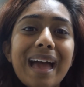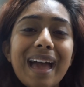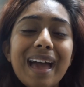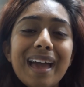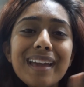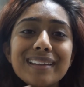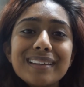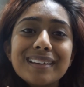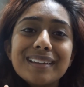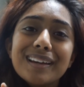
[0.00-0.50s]

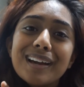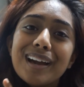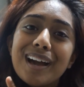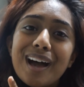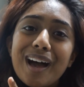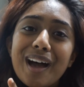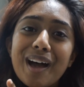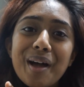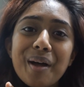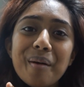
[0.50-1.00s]
Hey,
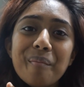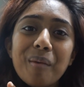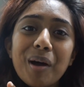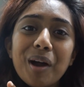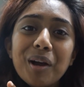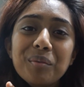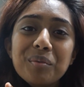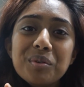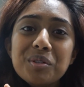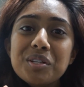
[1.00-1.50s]

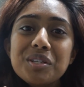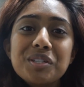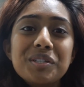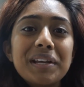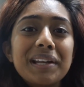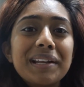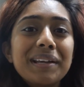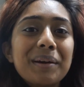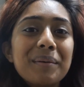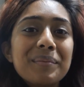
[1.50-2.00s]
I was just
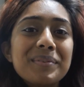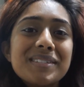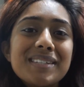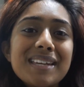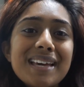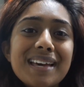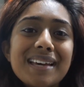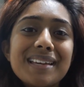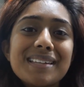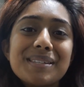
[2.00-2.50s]
chilling
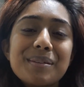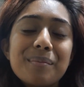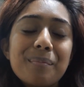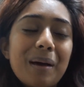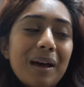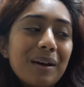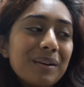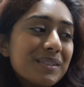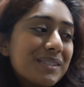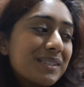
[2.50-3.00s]
upstairs
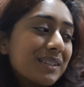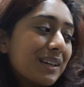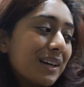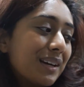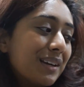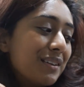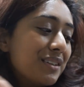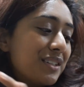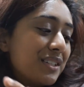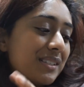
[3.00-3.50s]
about to
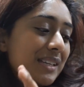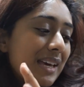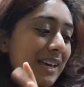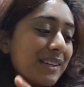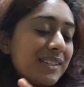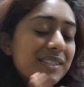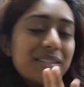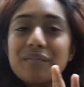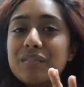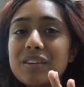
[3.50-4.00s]
kind of just
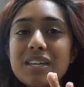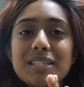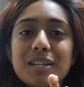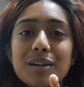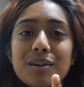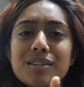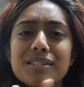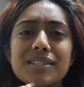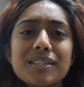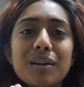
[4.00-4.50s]
edit some
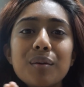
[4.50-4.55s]
videos,